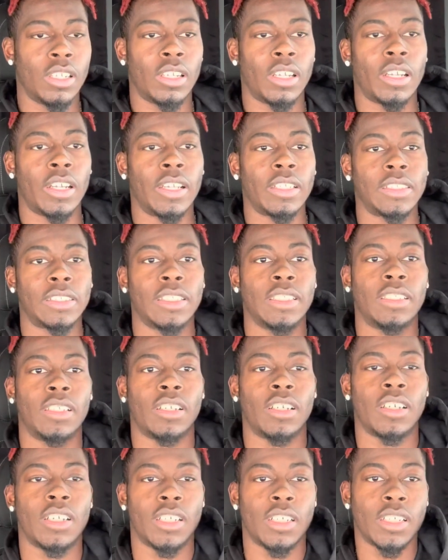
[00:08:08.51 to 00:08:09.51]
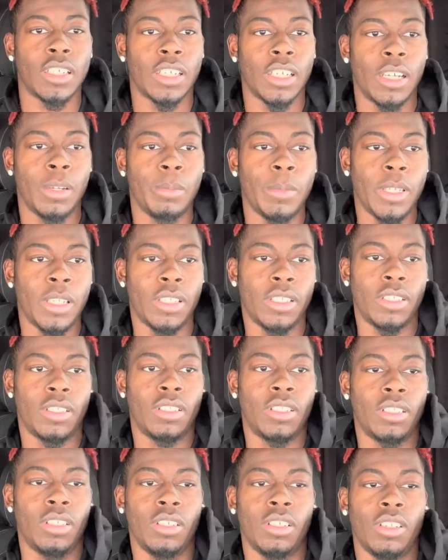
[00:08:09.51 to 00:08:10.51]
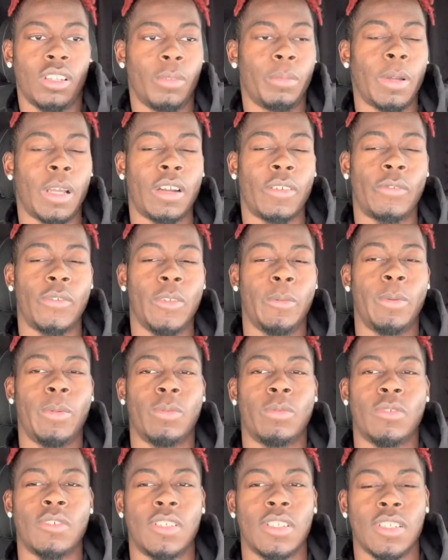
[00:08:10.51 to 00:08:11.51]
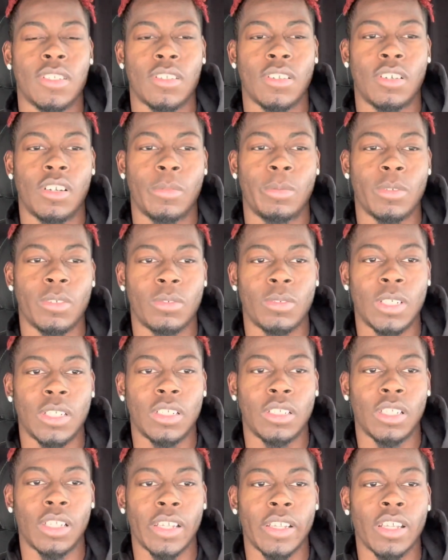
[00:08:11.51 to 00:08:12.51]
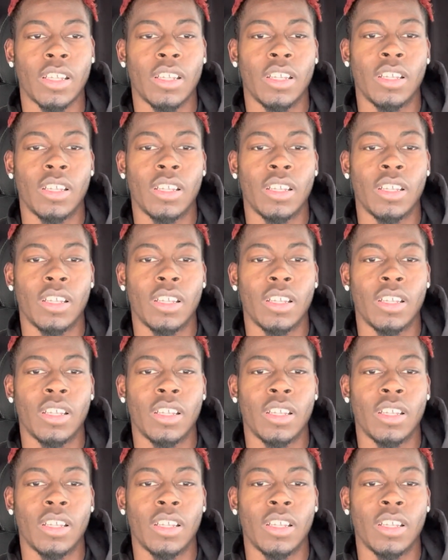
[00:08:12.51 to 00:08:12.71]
I seen a comment about a few people wanting to start up as well. Like,